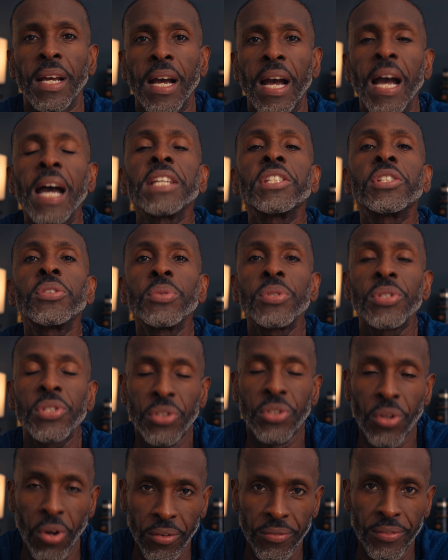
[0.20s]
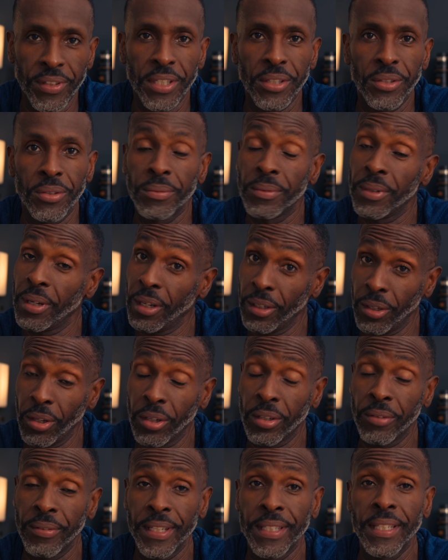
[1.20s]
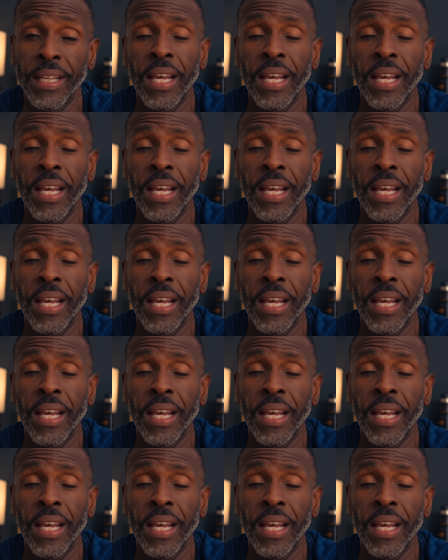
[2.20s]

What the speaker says: I shoot stock video, a lot of it.